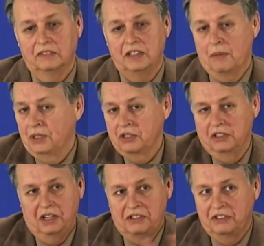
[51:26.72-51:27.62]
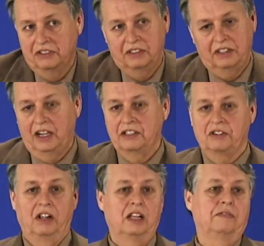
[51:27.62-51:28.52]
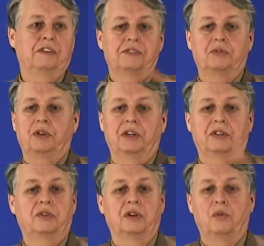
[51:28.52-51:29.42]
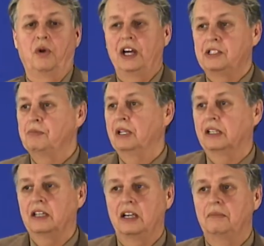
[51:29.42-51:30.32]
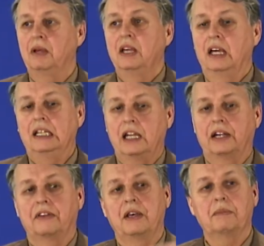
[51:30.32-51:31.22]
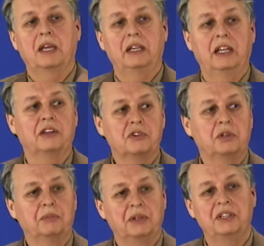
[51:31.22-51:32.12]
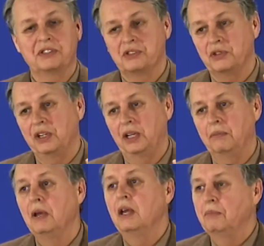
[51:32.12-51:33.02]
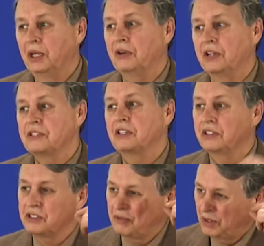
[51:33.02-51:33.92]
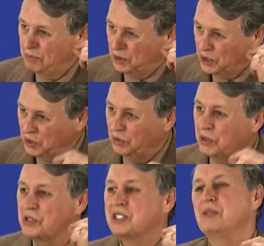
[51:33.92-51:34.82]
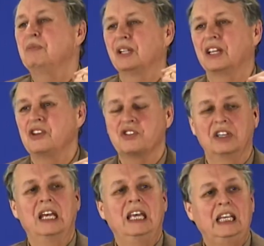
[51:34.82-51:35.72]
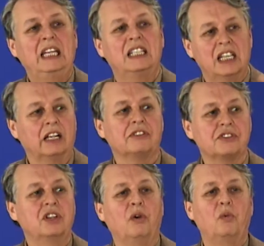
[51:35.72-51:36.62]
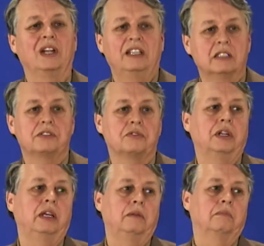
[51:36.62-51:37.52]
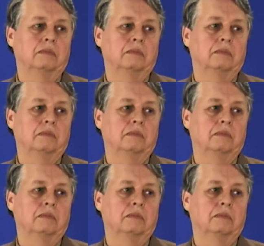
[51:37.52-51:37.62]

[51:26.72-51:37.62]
Nebuchadnezzar has all of his court wise men come, and none of them can interpret his dream because there's a very peculiar stipulation. He tells no one his dream.